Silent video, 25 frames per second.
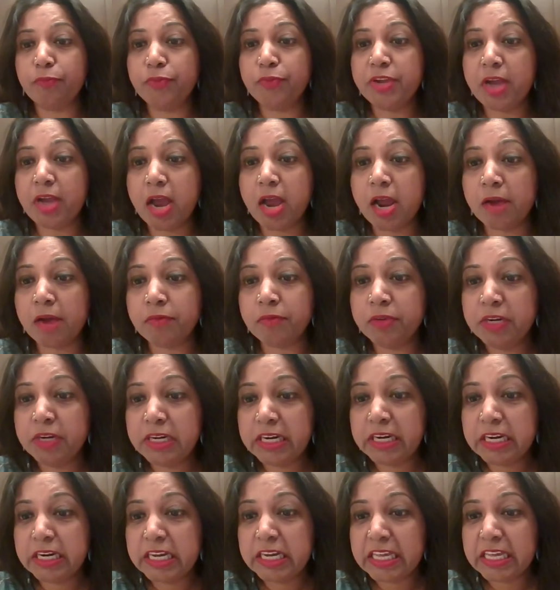we have
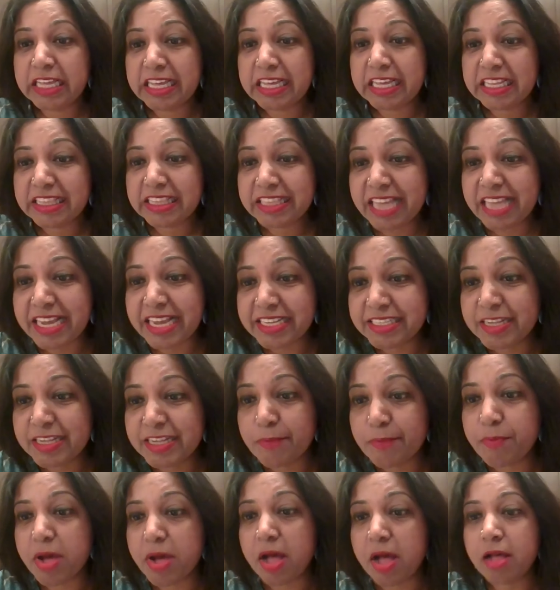
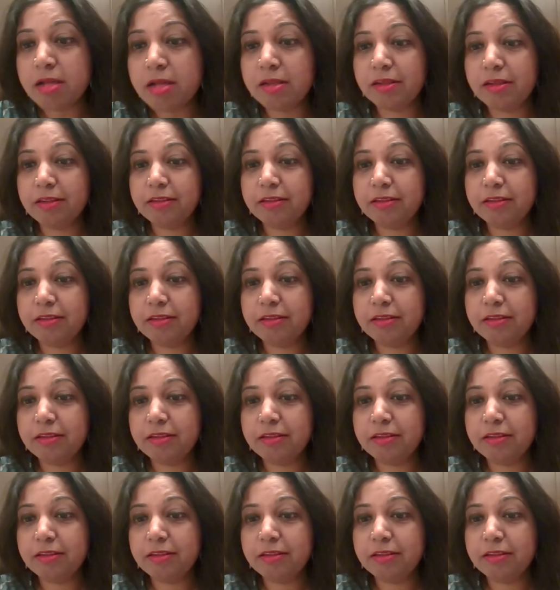Taiziba,